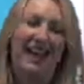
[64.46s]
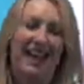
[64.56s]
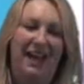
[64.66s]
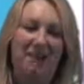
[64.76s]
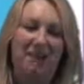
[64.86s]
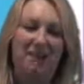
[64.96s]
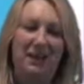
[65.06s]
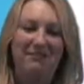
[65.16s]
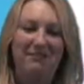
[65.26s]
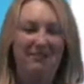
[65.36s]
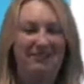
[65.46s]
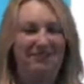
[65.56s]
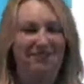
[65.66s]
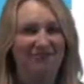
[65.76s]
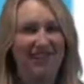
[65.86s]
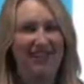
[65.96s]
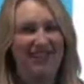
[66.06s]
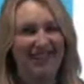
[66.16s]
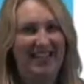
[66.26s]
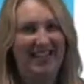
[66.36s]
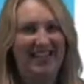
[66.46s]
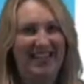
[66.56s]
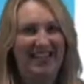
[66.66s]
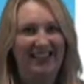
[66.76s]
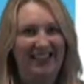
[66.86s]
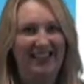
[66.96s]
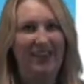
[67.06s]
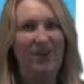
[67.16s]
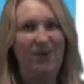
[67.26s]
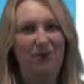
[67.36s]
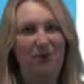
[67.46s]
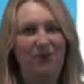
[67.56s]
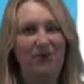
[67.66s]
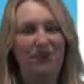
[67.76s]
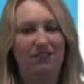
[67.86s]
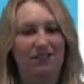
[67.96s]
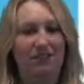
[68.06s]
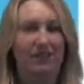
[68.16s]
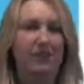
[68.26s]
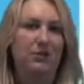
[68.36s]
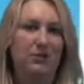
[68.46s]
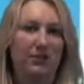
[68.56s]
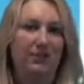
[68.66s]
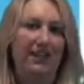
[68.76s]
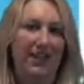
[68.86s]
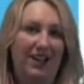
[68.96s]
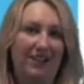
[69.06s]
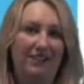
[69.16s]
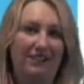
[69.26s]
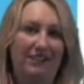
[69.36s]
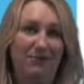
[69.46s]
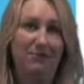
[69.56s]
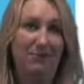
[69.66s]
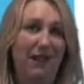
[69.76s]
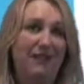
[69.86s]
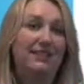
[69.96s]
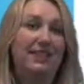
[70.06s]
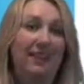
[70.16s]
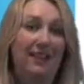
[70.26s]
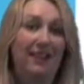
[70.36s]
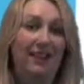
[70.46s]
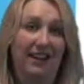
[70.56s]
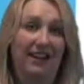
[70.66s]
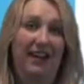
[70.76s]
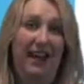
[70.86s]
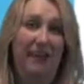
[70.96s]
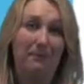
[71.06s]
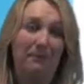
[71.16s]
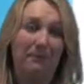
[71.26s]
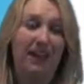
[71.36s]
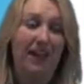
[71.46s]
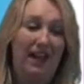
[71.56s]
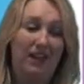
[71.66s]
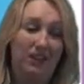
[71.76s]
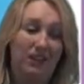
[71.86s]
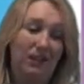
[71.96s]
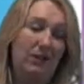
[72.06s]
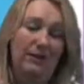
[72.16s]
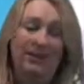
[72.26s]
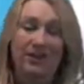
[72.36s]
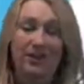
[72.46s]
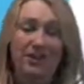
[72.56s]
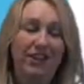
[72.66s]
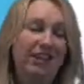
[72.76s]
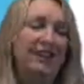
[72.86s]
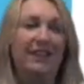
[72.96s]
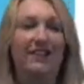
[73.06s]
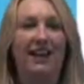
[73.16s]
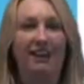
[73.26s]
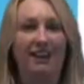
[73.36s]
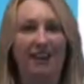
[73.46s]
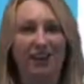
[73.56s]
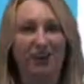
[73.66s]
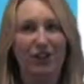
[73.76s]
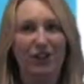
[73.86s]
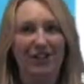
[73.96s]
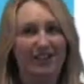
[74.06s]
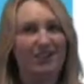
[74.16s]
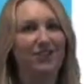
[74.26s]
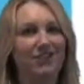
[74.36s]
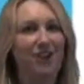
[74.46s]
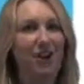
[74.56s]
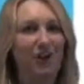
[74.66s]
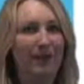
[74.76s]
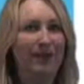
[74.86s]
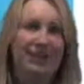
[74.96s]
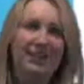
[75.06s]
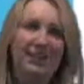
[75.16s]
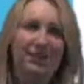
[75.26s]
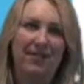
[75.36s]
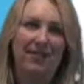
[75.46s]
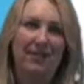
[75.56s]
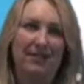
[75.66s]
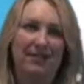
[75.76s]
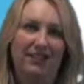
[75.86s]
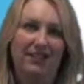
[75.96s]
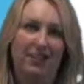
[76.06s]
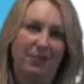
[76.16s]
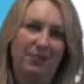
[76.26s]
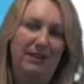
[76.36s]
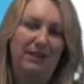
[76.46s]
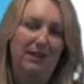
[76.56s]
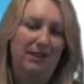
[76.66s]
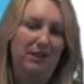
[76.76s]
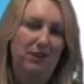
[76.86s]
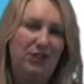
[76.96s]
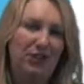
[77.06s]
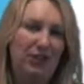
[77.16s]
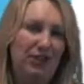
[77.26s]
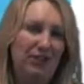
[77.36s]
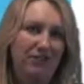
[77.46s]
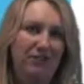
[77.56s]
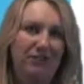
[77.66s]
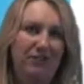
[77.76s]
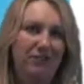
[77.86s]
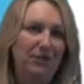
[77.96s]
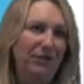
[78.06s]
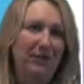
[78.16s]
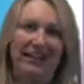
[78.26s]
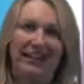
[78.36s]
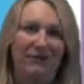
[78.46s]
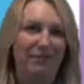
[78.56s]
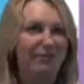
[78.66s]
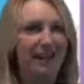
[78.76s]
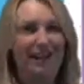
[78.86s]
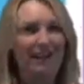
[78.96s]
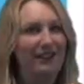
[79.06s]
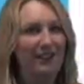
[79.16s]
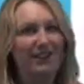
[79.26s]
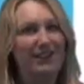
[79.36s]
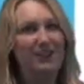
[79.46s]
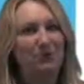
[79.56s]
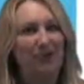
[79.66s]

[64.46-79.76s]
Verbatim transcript: Um, whereas Ryan and Dan and, and, their cohorts are doing those qualifications whilst they're learning. Um, and you know, as I mentioned earlier, that learning journey doesn't stop, so there's nothing to stop them in the future going on to do level five, level six